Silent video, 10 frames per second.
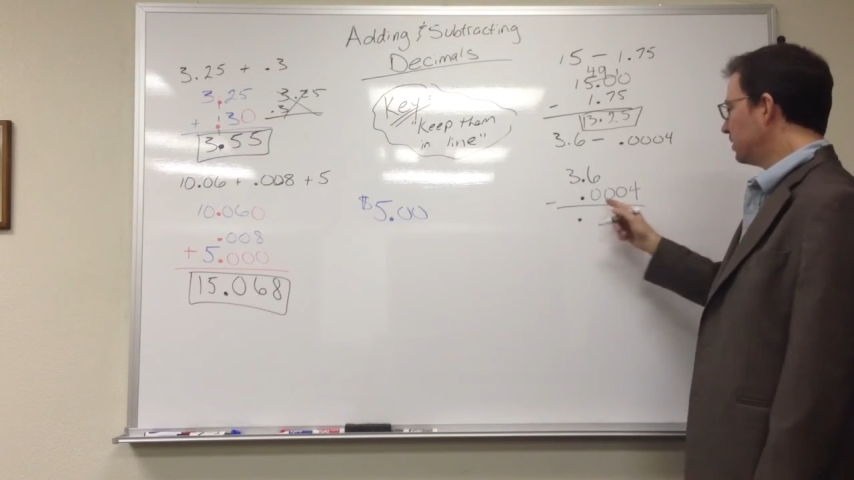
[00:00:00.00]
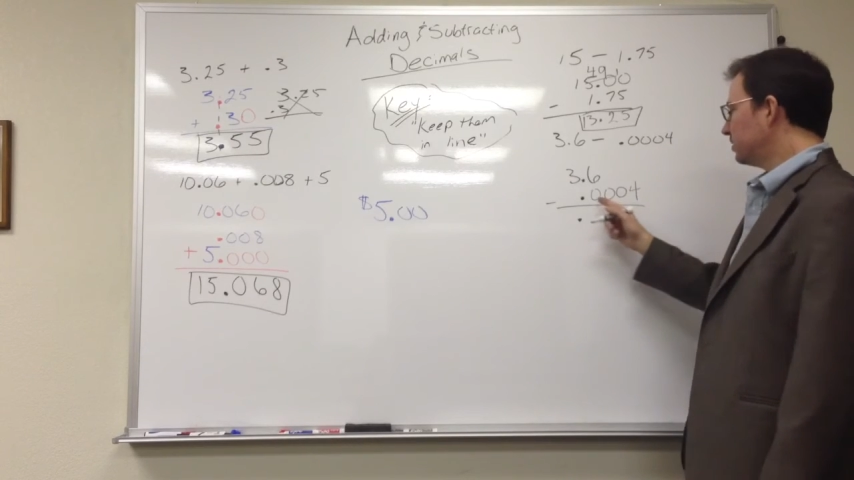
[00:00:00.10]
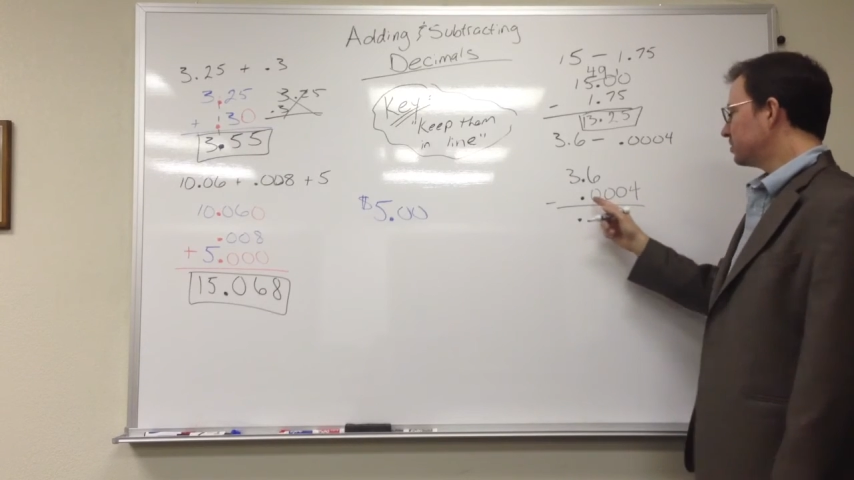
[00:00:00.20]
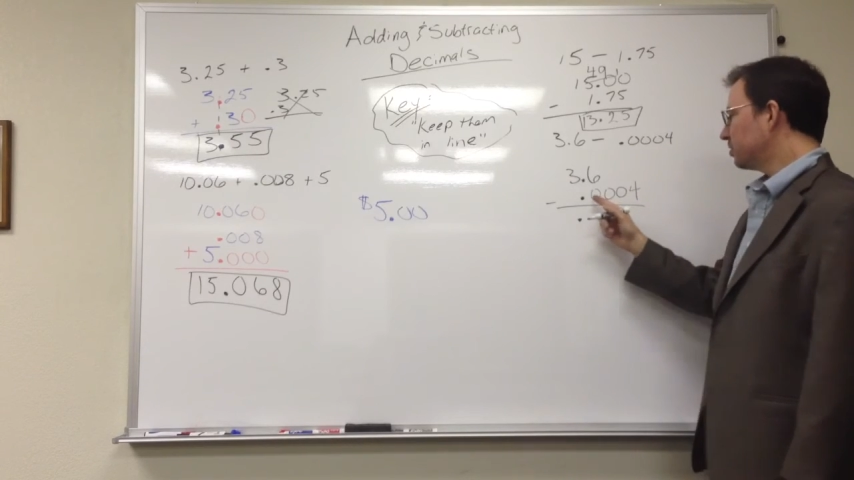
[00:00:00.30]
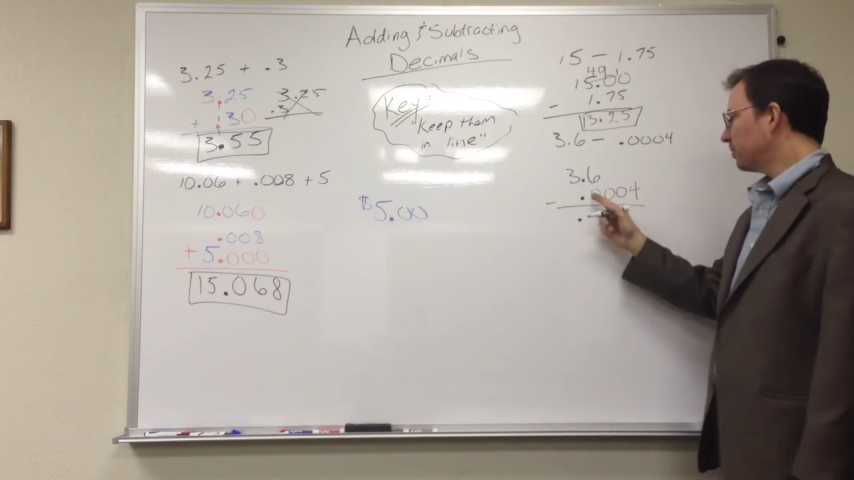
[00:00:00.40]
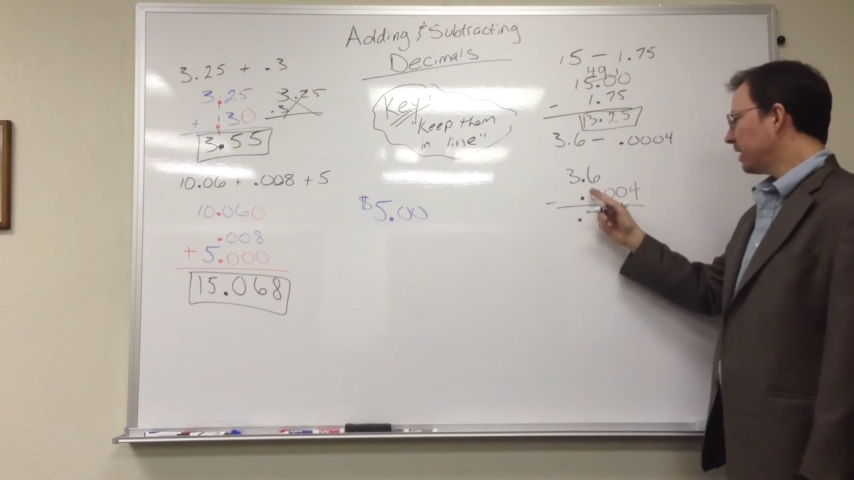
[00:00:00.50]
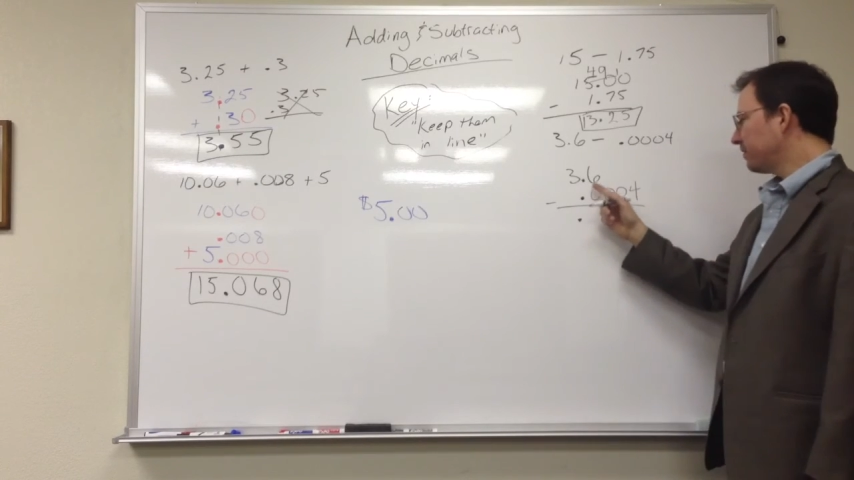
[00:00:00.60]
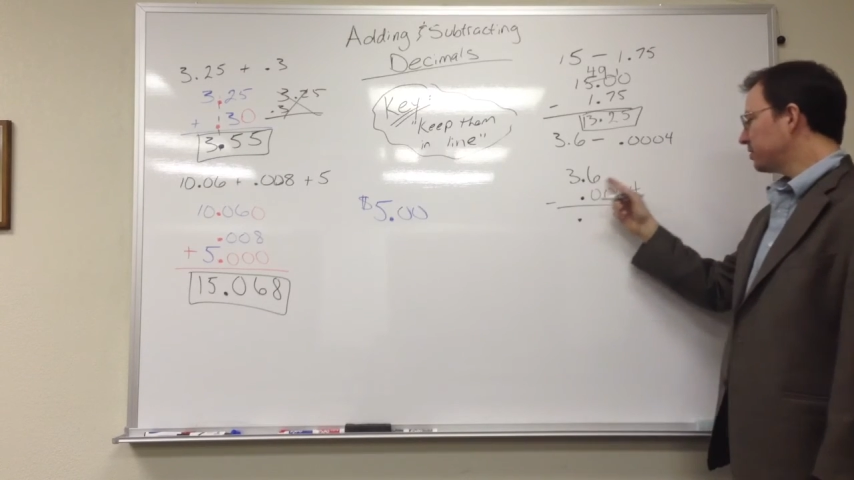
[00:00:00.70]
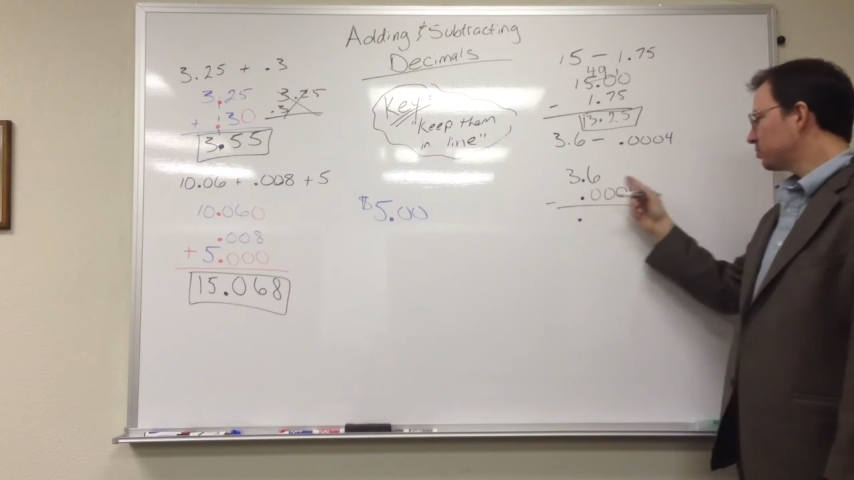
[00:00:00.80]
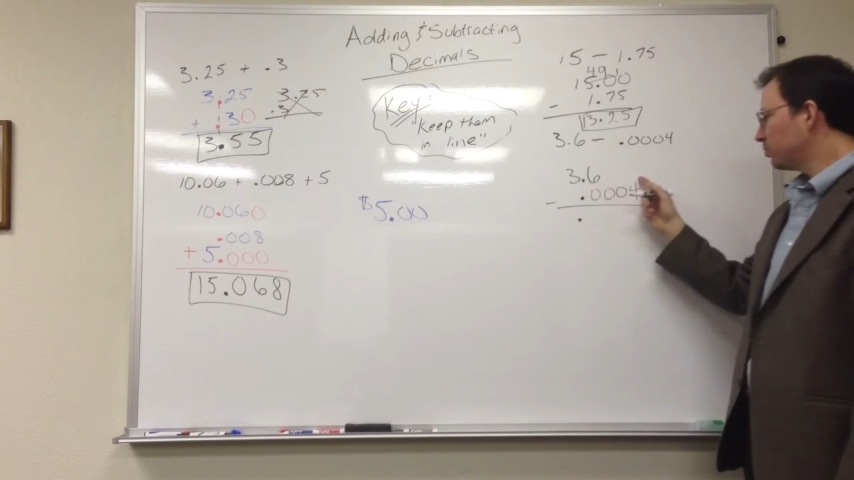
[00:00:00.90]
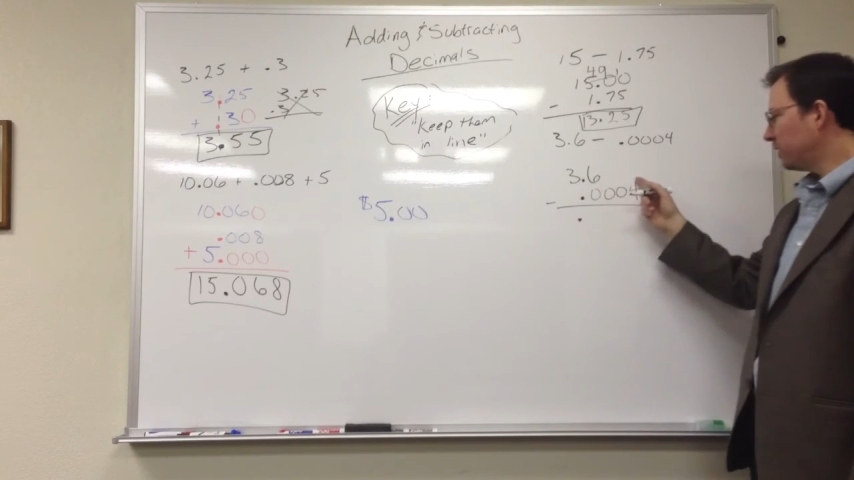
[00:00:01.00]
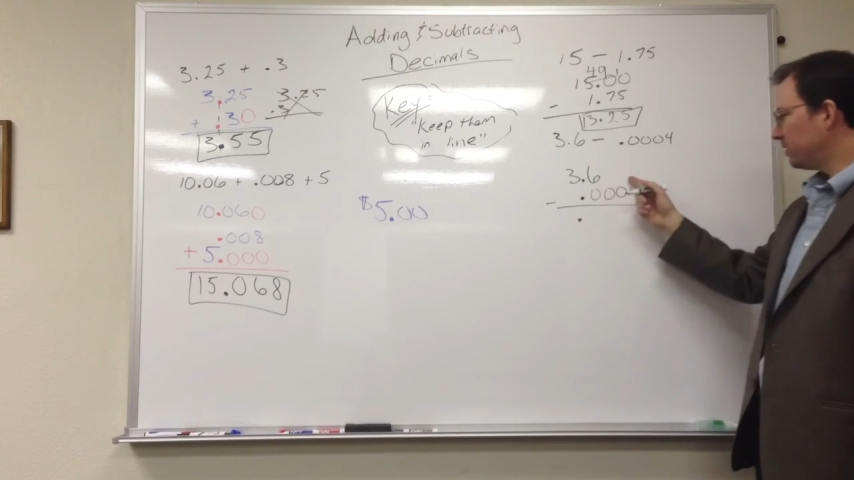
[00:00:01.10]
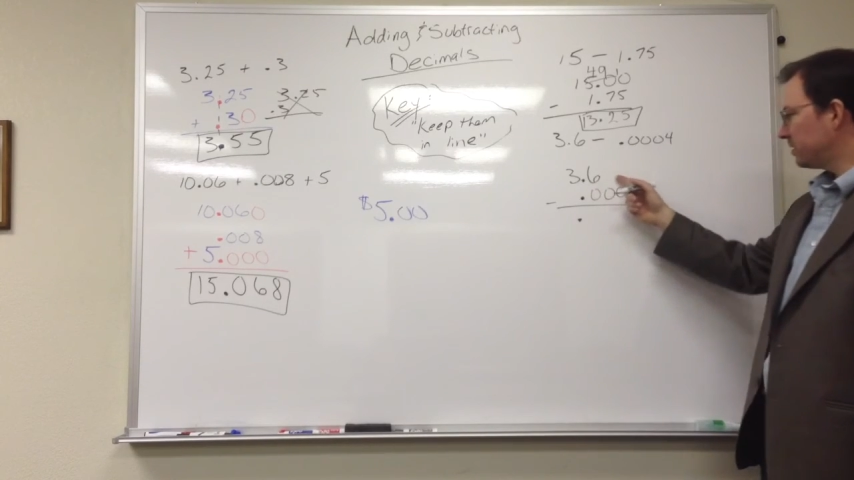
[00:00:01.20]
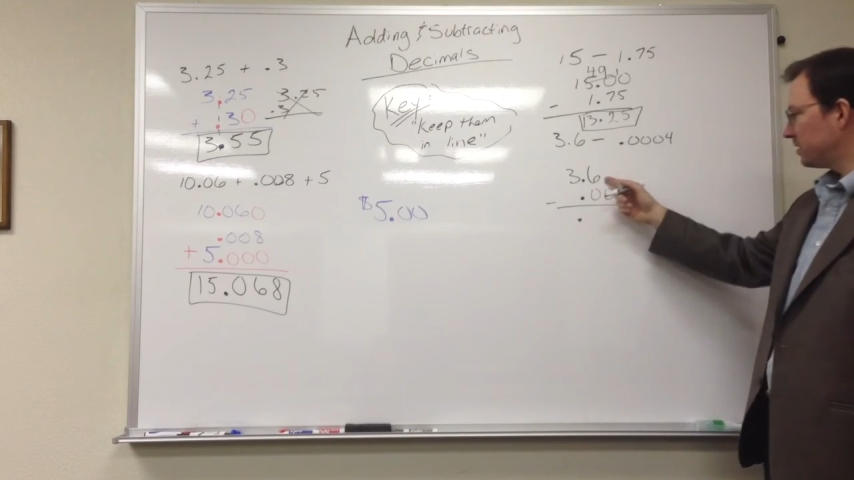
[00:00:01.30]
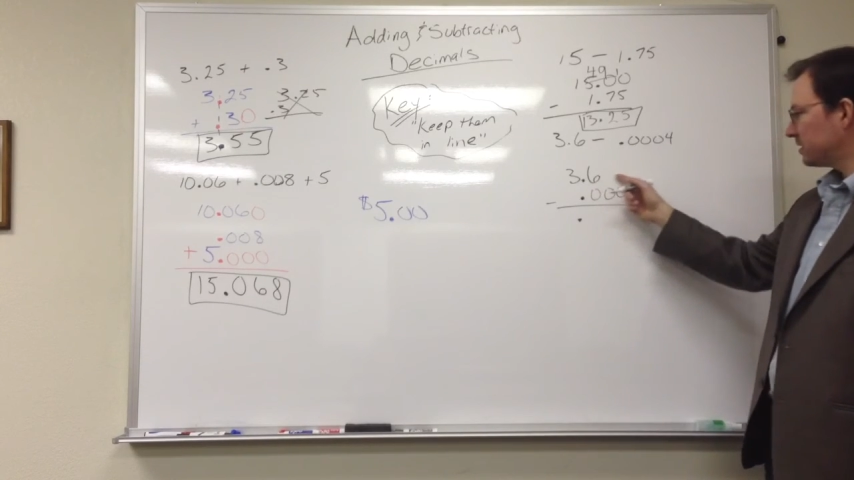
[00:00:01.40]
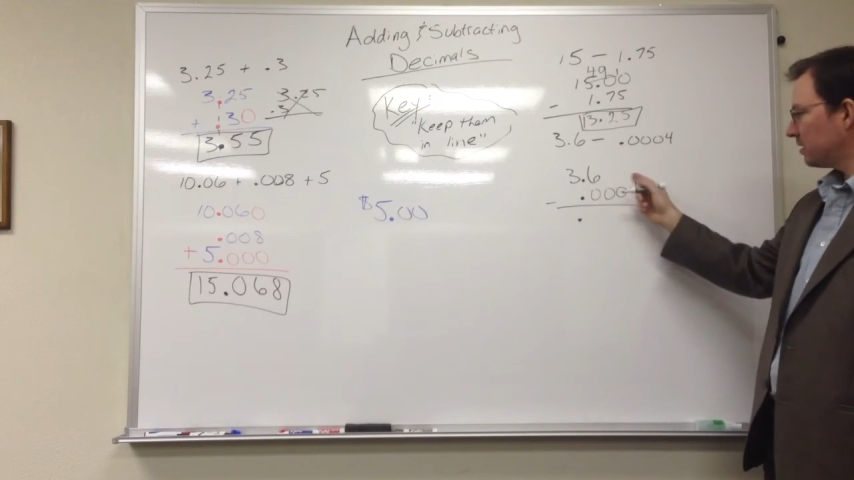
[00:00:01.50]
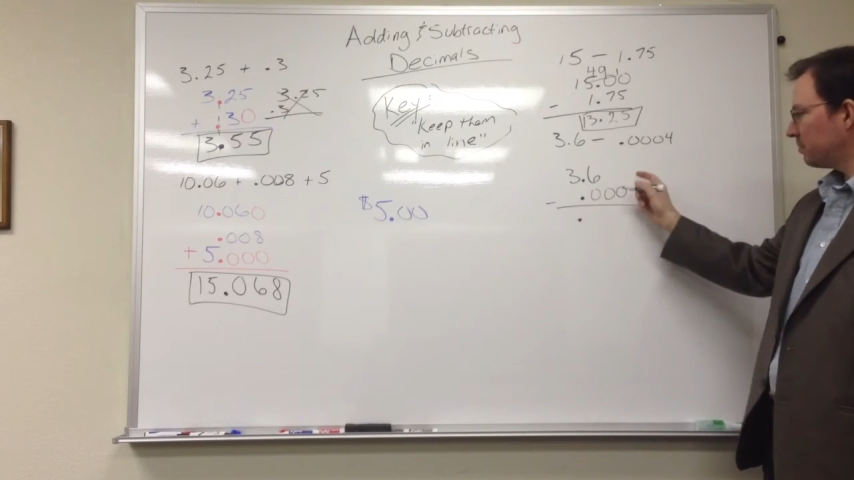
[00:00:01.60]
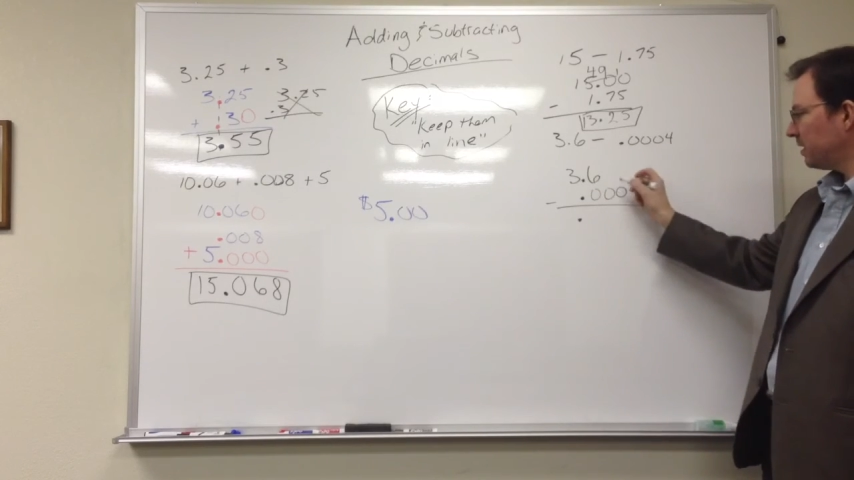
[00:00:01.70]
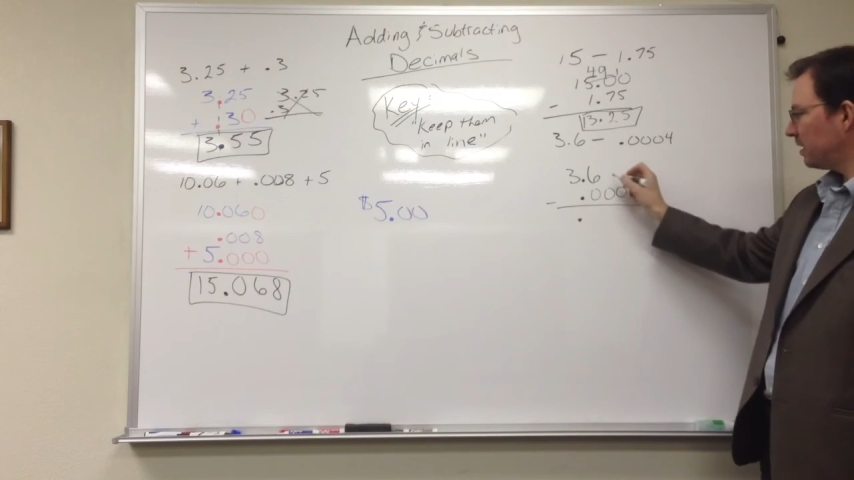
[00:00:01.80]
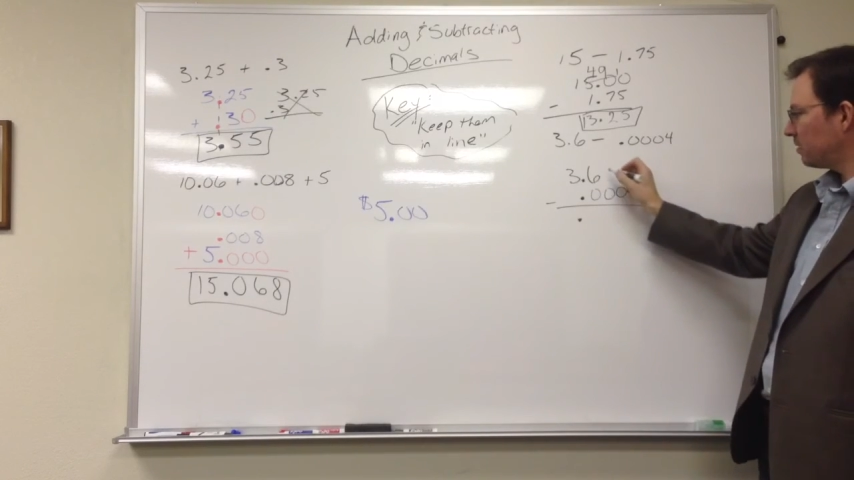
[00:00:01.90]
So we have this weirdness up here.